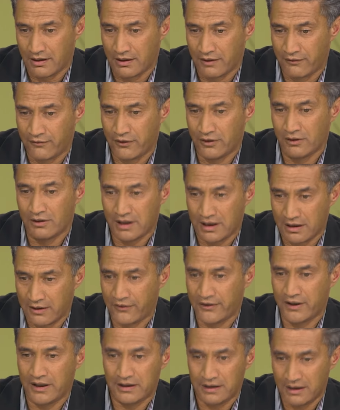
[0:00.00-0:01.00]
feel and I
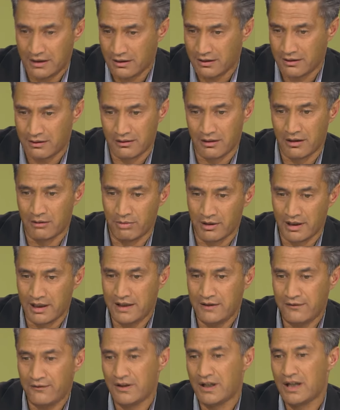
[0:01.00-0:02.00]
think and I
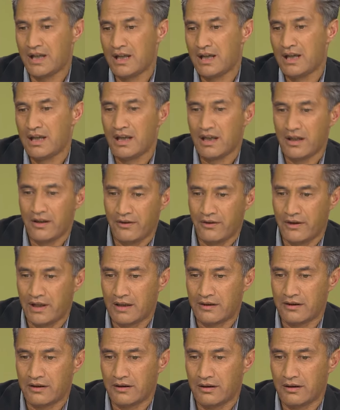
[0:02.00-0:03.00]
believe that